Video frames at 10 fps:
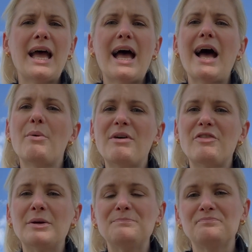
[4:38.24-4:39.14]

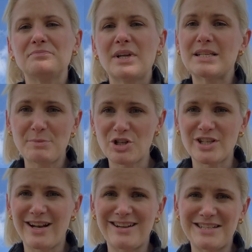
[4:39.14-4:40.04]
However, as much as
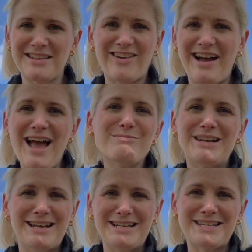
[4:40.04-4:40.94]
I like to think I am an
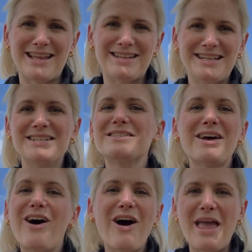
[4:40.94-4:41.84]
elite athlete,
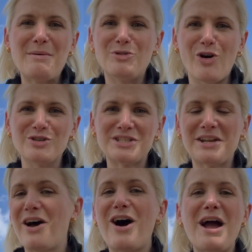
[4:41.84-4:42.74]
I am not.
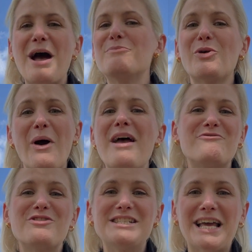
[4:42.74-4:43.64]
I am your
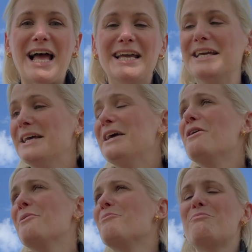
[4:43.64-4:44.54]
everyday
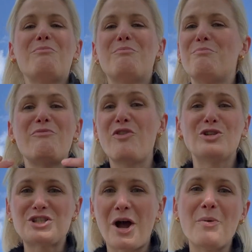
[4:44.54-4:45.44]

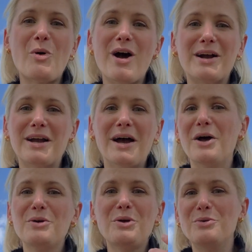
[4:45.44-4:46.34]
full-time worker
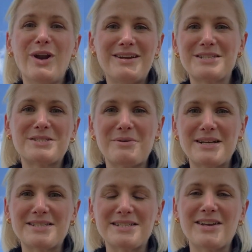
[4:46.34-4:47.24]
who likes to
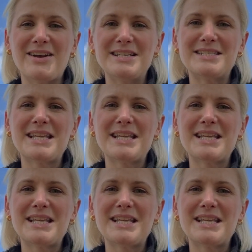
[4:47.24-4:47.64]
exercise.